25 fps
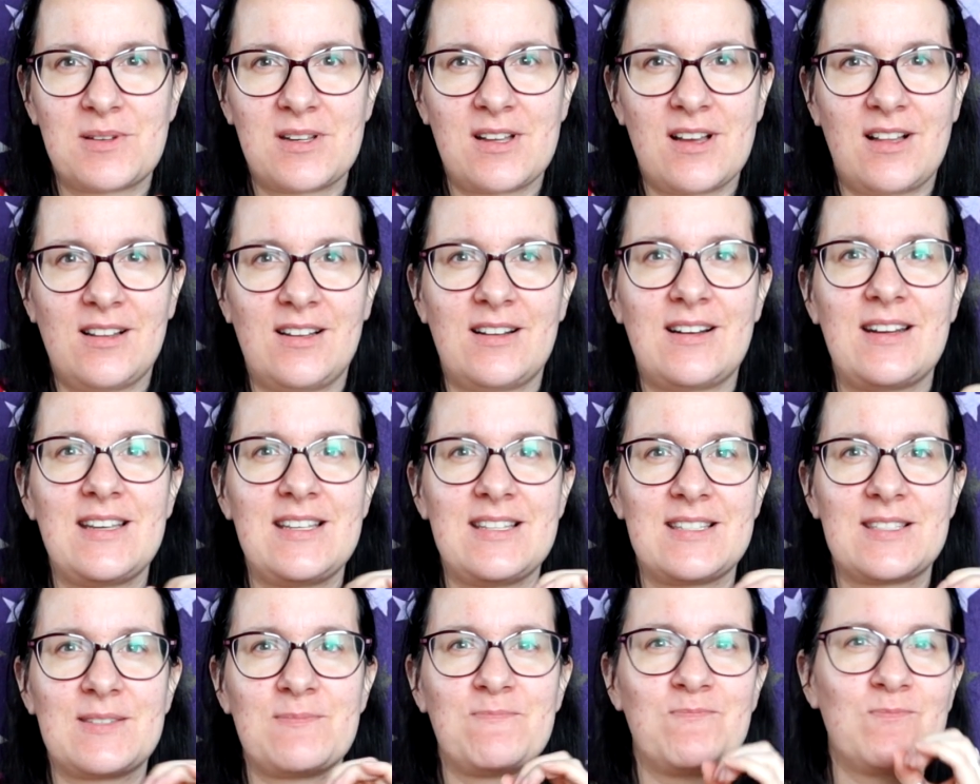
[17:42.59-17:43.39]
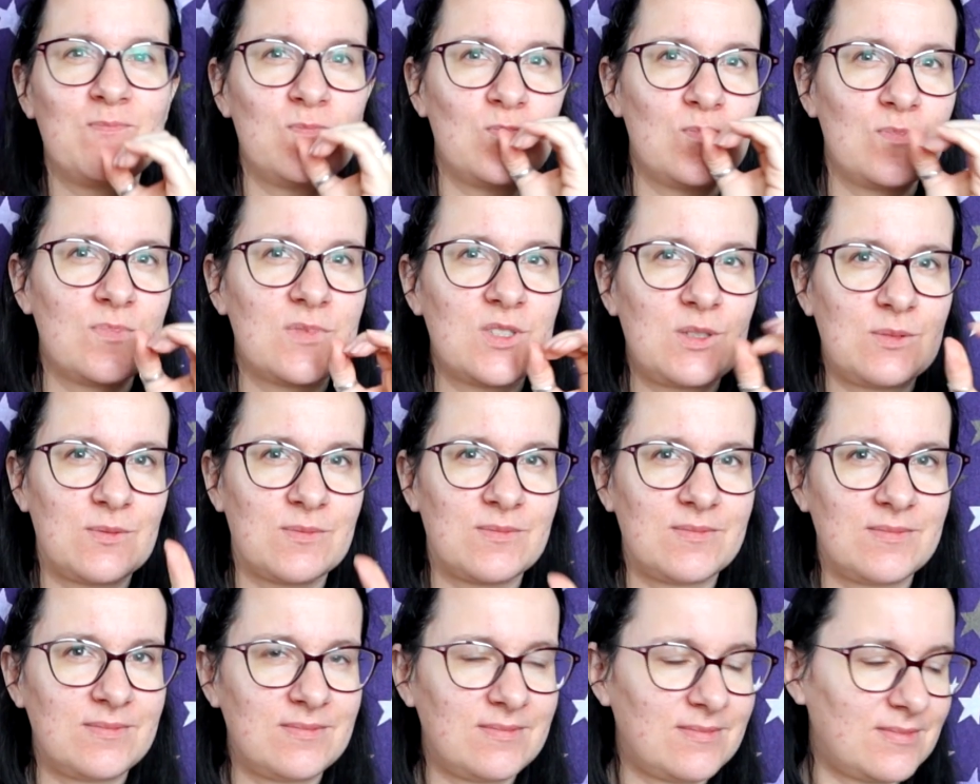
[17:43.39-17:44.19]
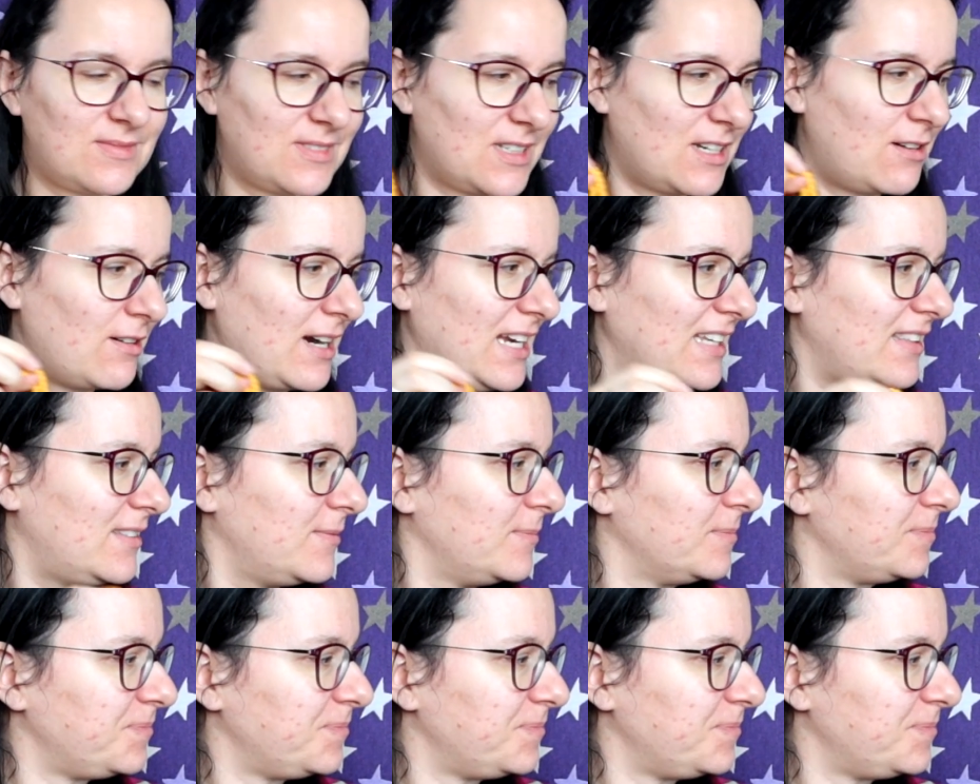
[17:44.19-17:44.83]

color is great.